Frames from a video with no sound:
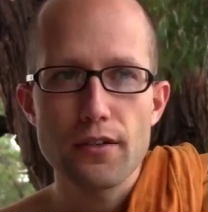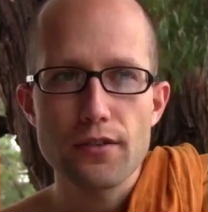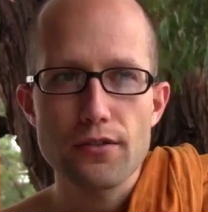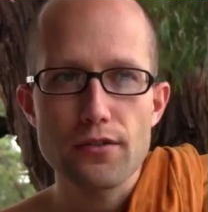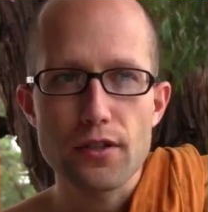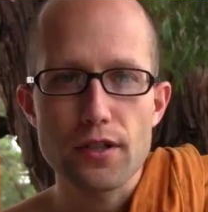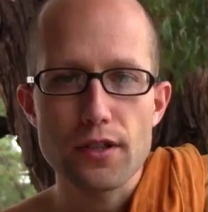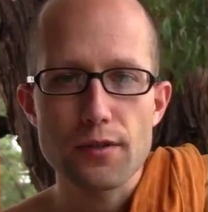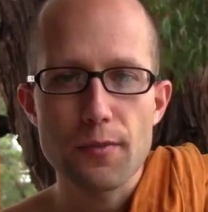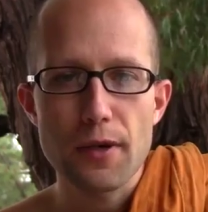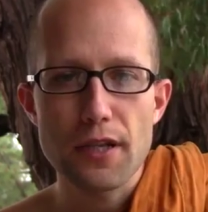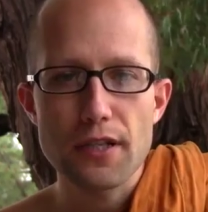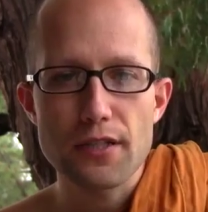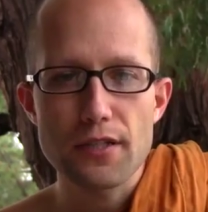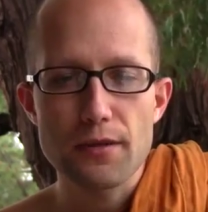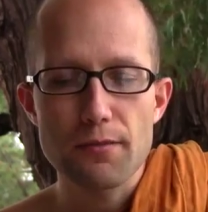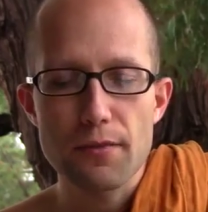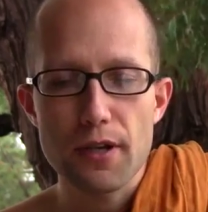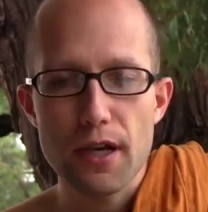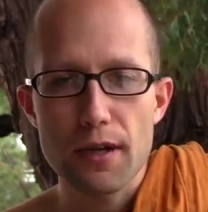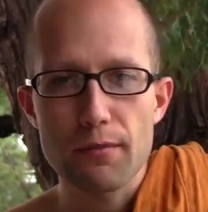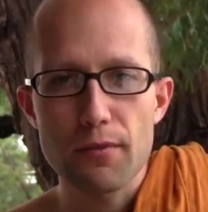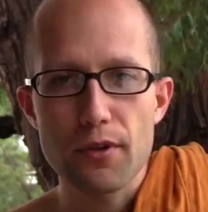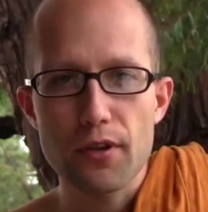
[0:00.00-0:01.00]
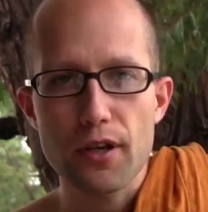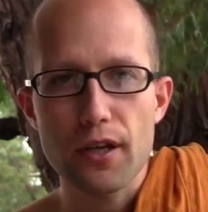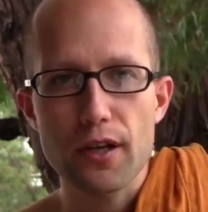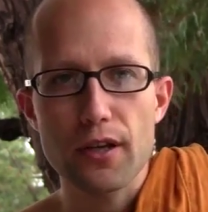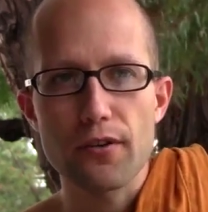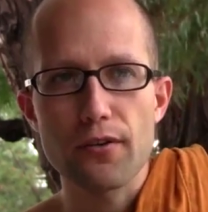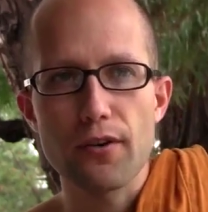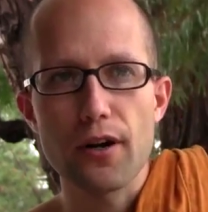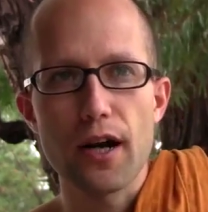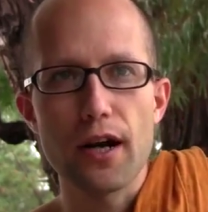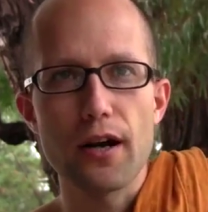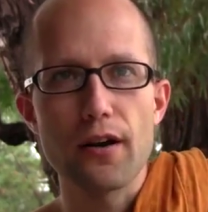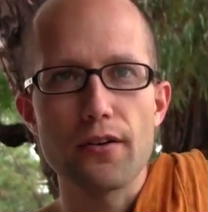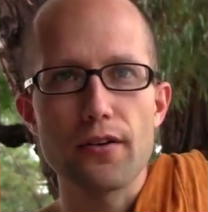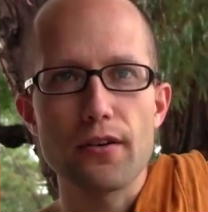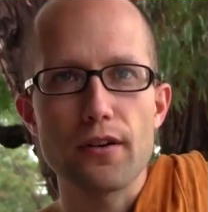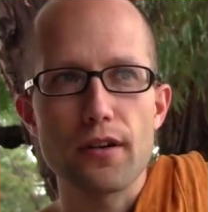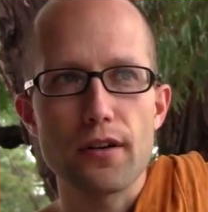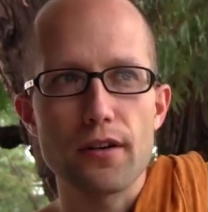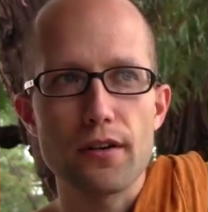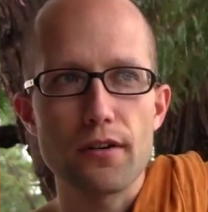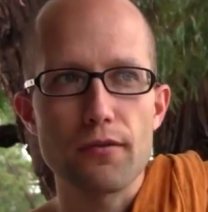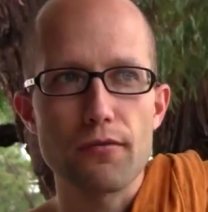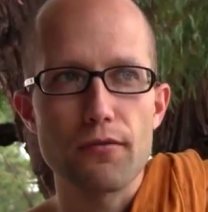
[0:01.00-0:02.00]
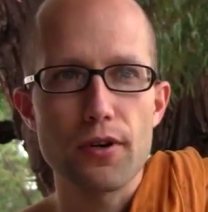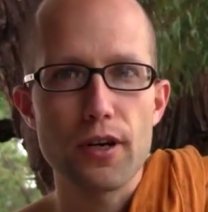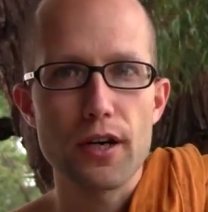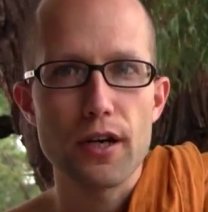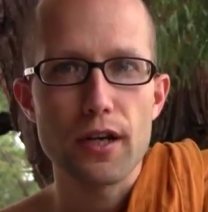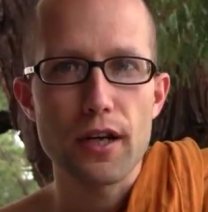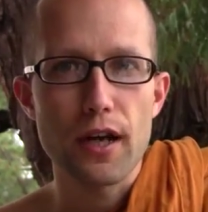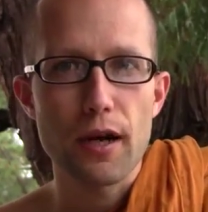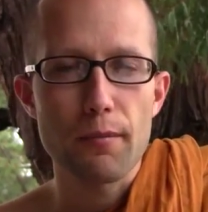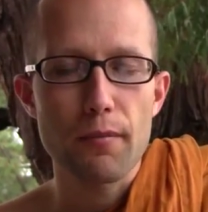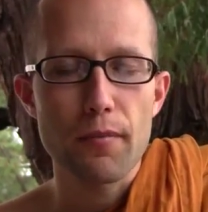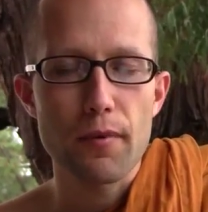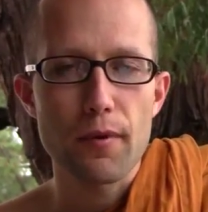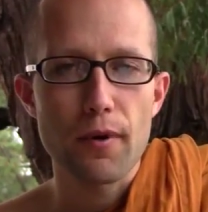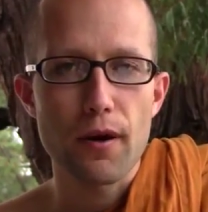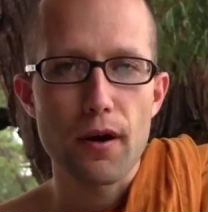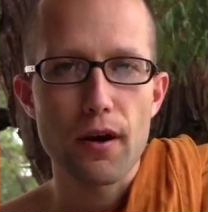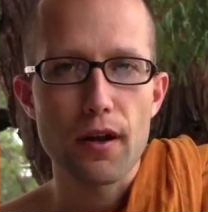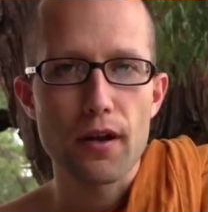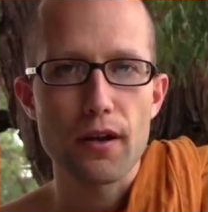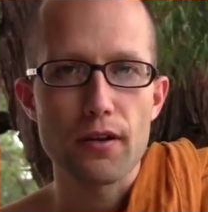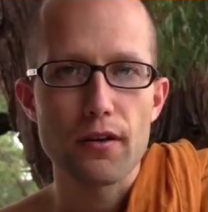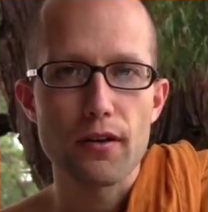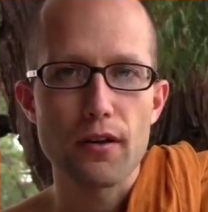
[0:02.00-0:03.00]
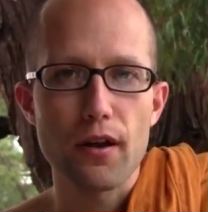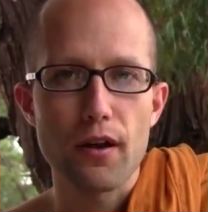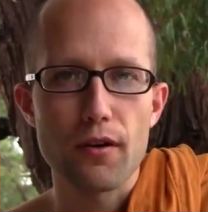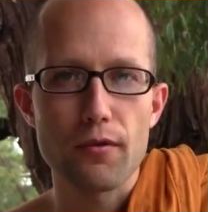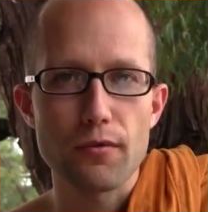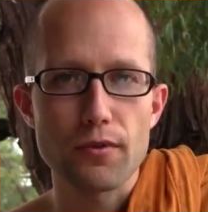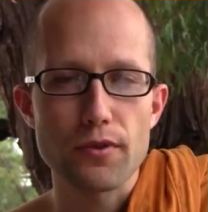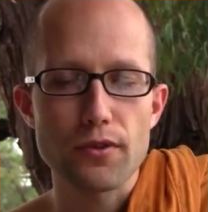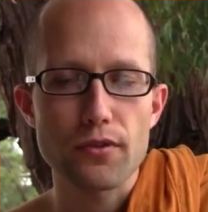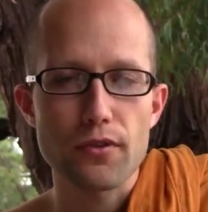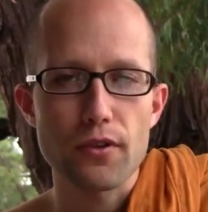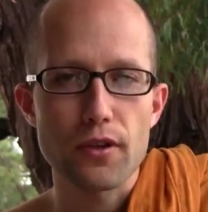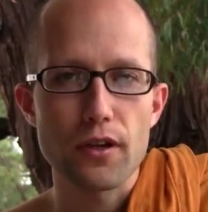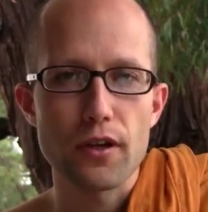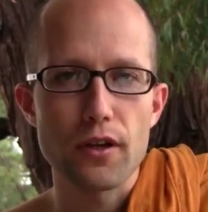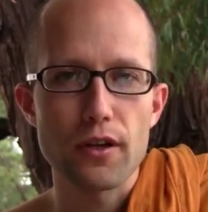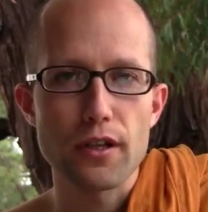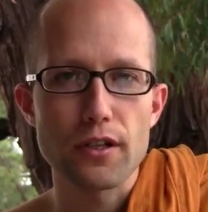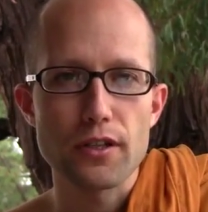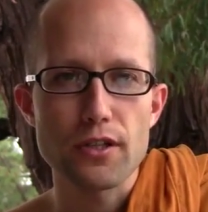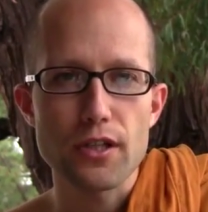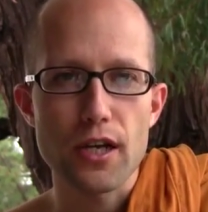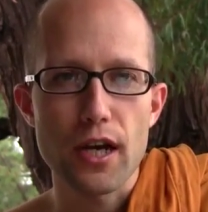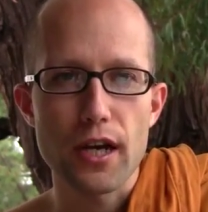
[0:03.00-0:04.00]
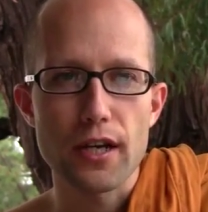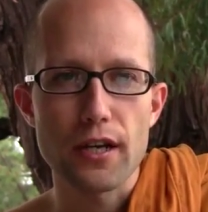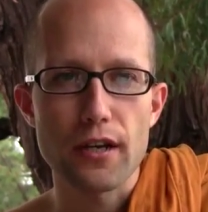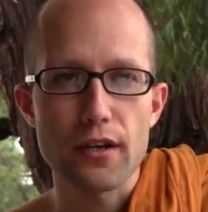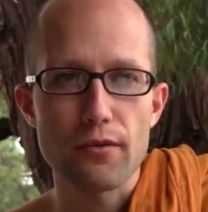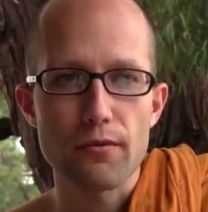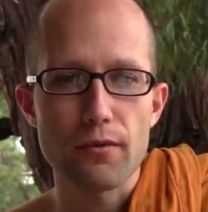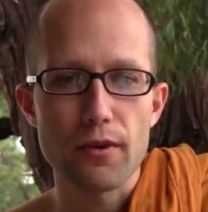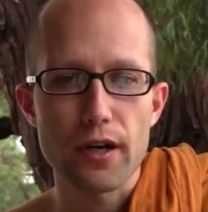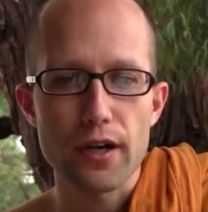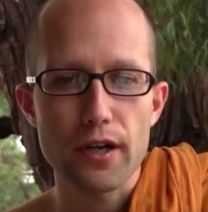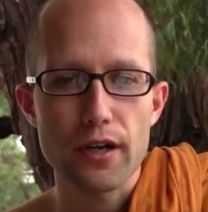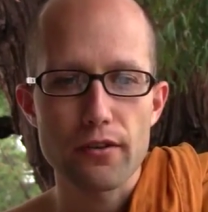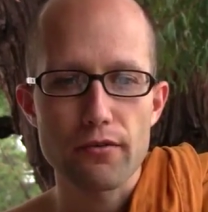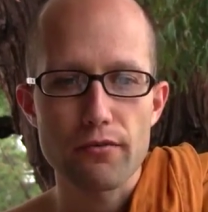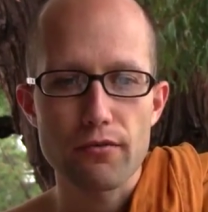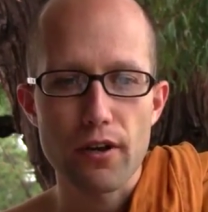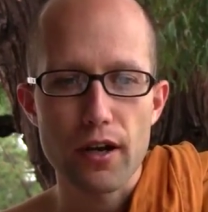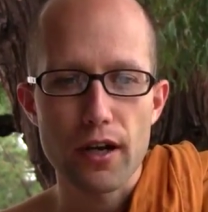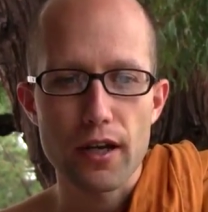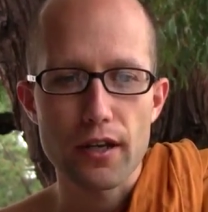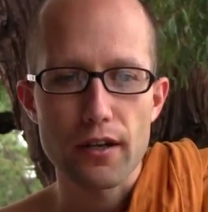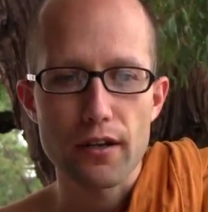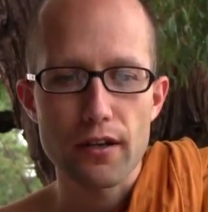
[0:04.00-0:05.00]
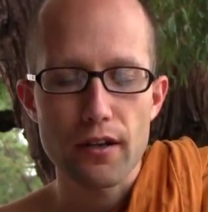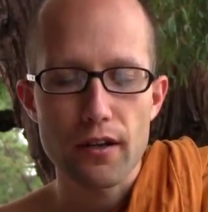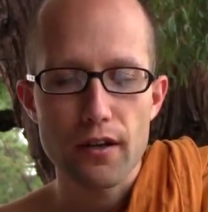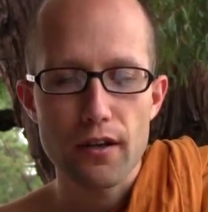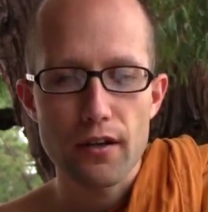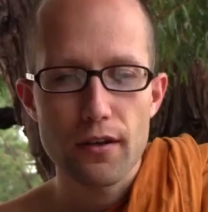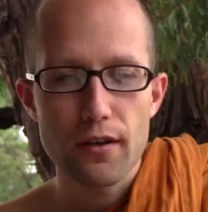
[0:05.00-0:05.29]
So I spent some time looking around and reading up on what's going on in China and where I could find